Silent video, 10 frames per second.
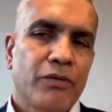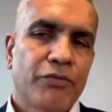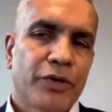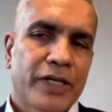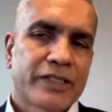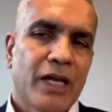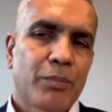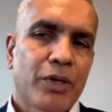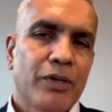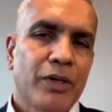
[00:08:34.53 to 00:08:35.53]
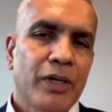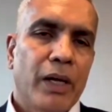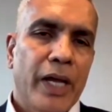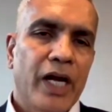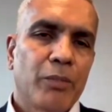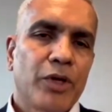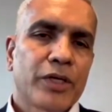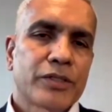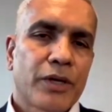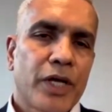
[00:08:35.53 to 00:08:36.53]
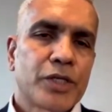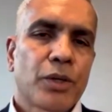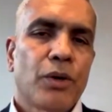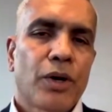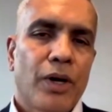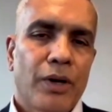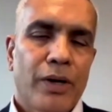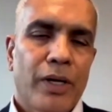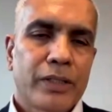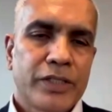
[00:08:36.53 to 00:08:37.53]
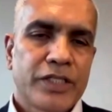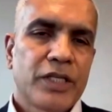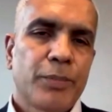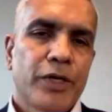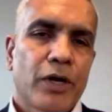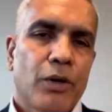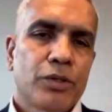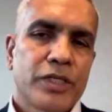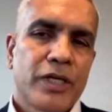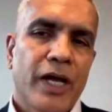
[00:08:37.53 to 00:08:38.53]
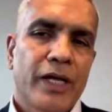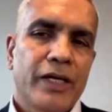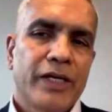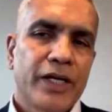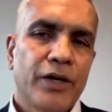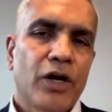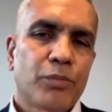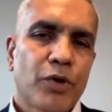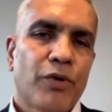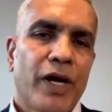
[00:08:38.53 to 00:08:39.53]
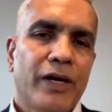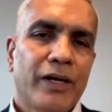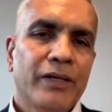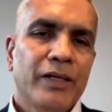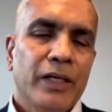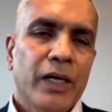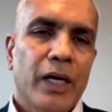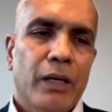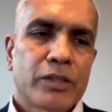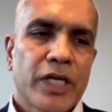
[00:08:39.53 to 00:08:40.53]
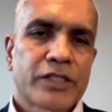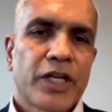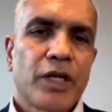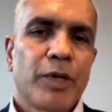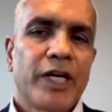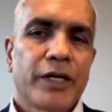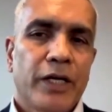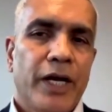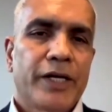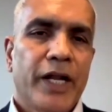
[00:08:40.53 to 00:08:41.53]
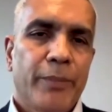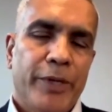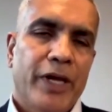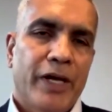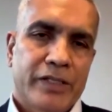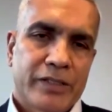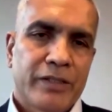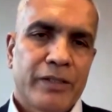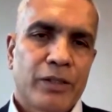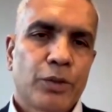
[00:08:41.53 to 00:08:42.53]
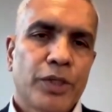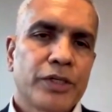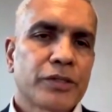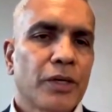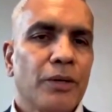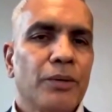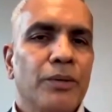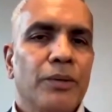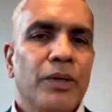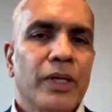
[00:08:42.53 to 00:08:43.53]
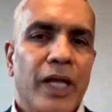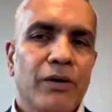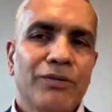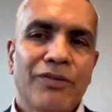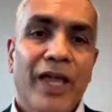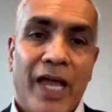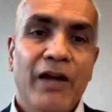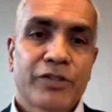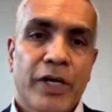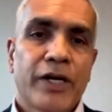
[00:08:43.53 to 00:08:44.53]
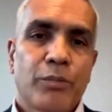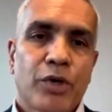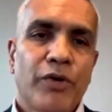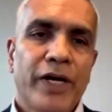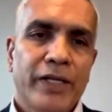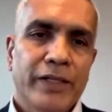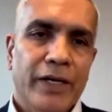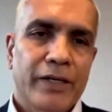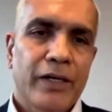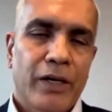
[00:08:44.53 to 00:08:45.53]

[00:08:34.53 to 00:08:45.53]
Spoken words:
For example, AWS or Azure or GCP or OCI did not provide sustainability-related APIs 2 years ago. Now they have started providing that